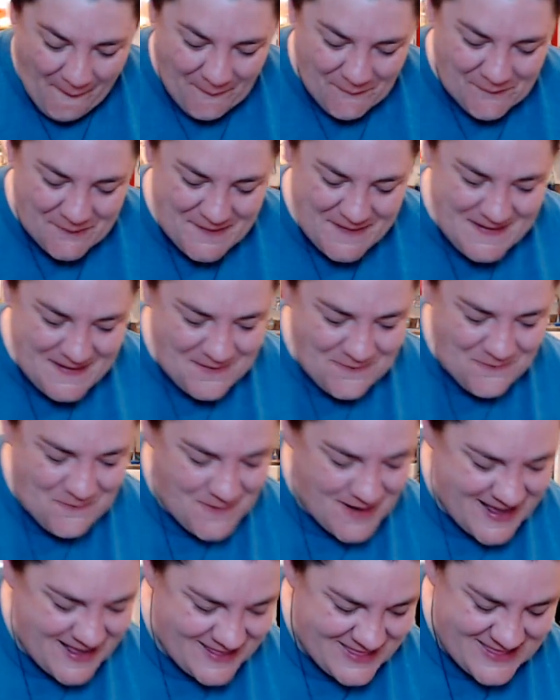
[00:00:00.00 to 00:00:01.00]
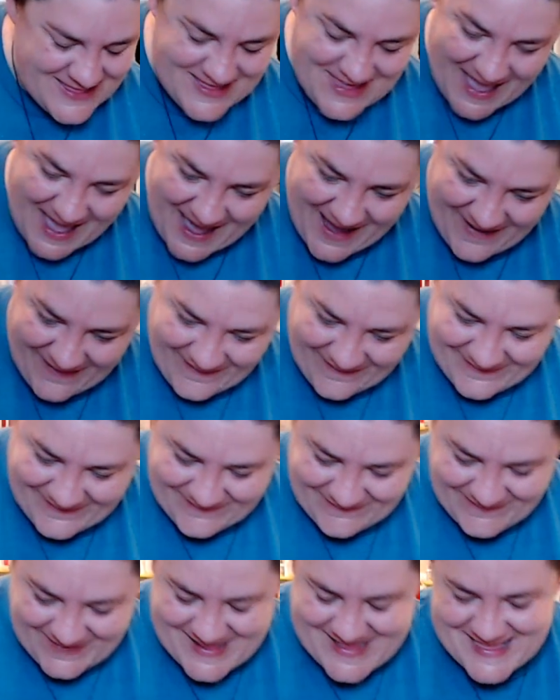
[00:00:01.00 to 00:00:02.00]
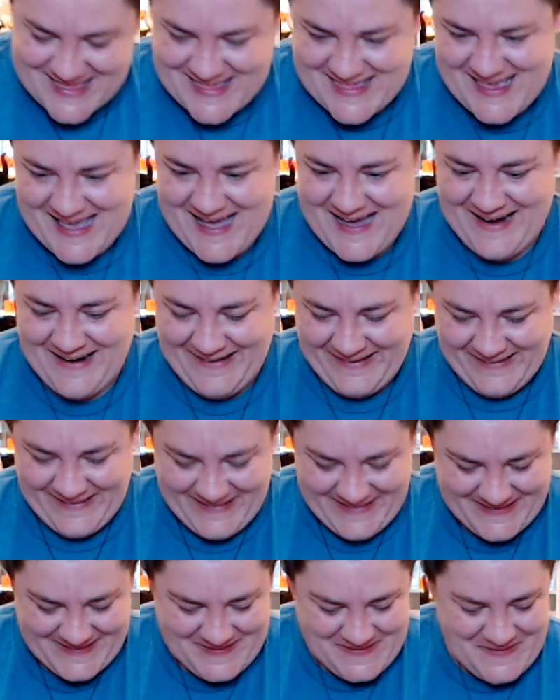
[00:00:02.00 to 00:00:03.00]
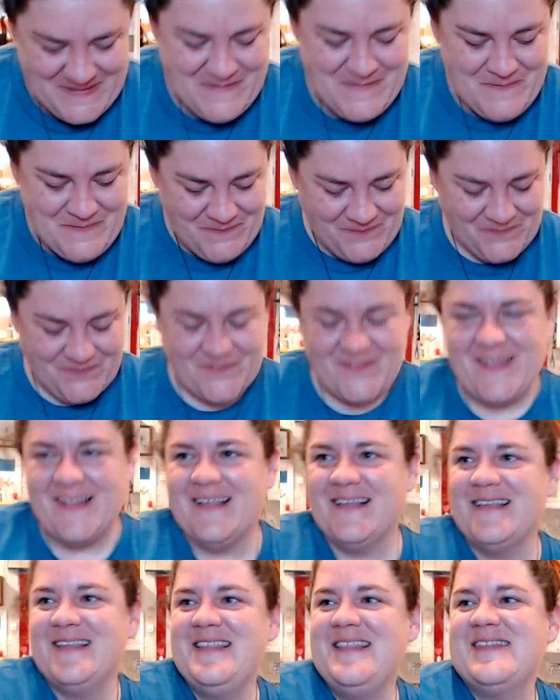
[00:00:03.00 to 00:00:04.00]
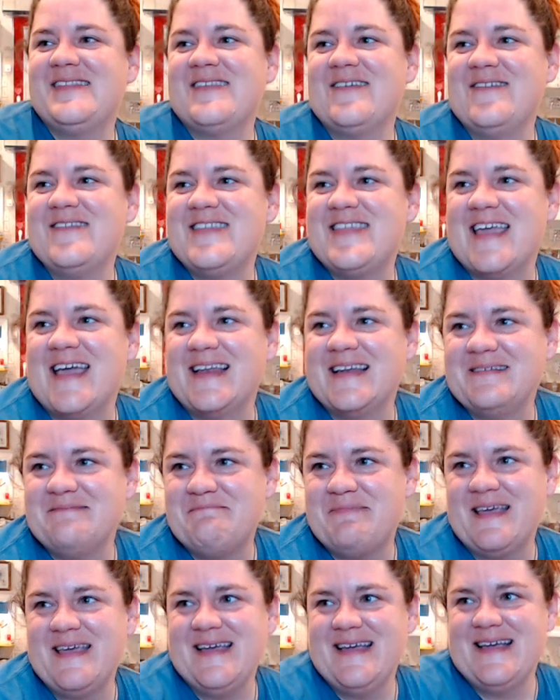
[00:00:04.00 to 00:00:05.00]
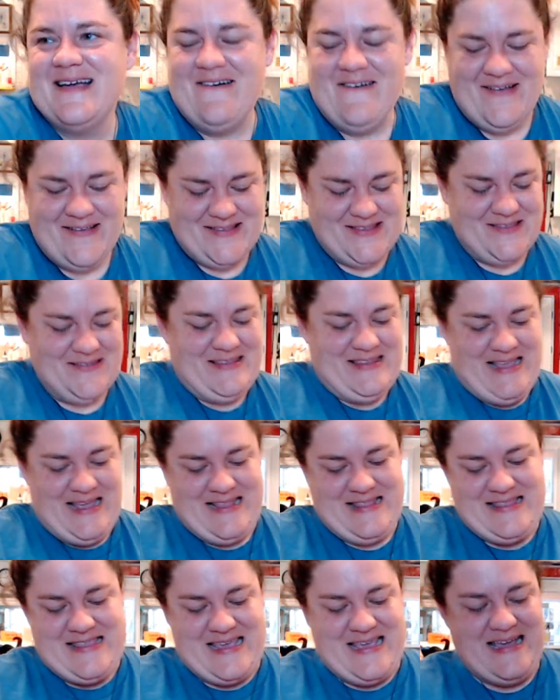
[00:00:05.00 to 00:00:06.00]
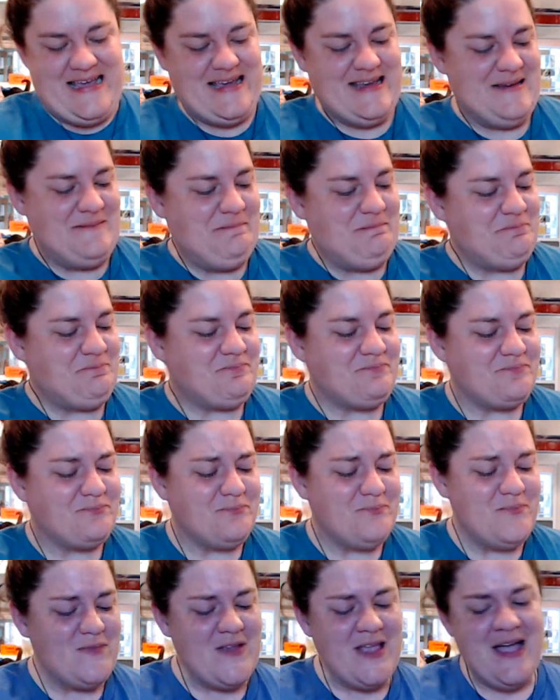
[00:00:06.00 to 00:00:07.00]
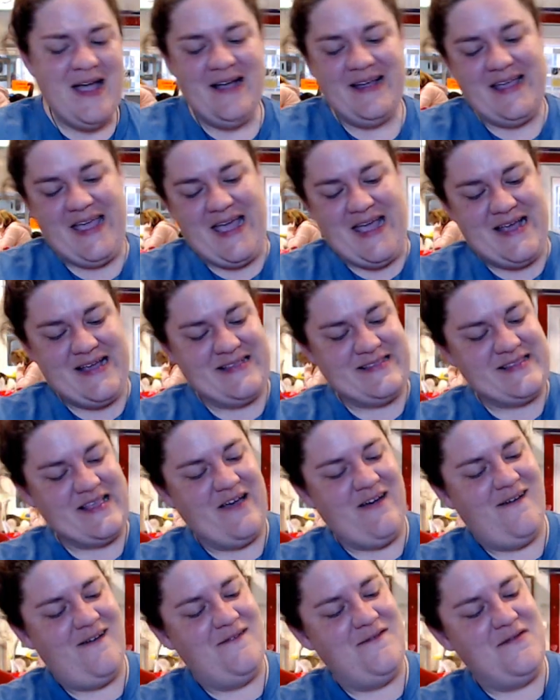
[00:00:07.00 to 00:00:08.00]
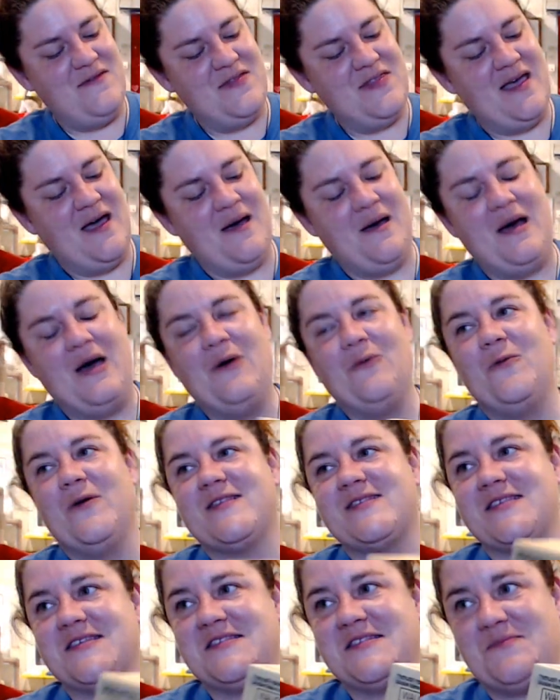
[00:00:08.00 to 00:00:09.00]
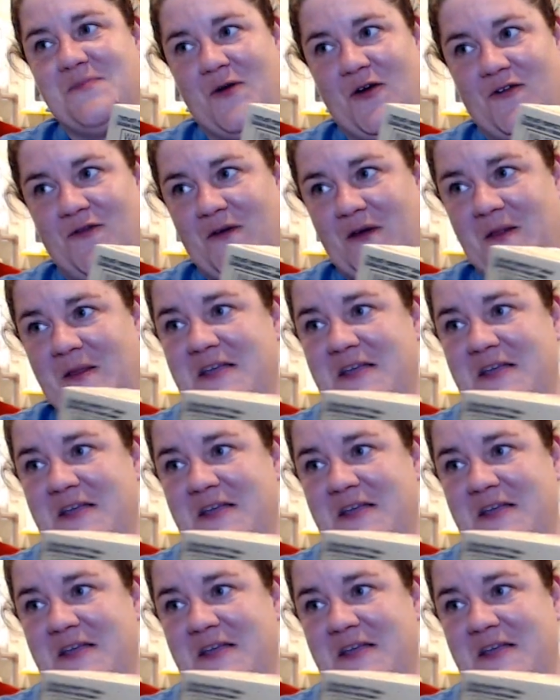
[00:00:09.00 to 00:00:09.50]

it, we share, we share. Oh, yeah. So Janet P also sent in a case of the Whiskas Perfectly